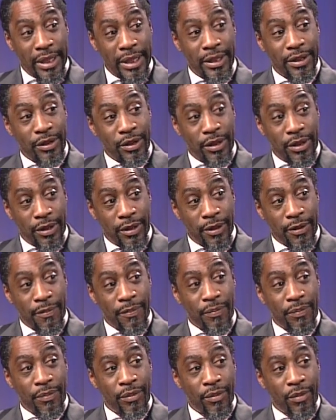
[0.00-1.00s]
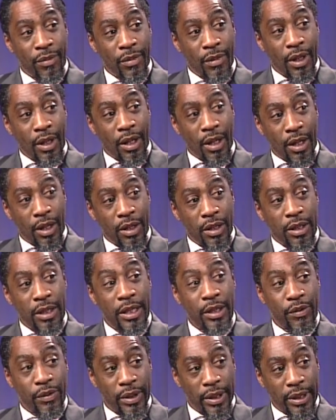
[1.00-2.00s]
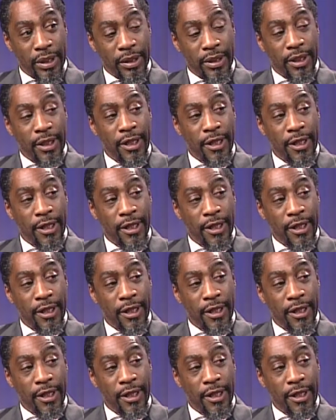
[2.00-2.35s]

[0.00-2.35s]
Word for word: things. Literally. literally. I mean, I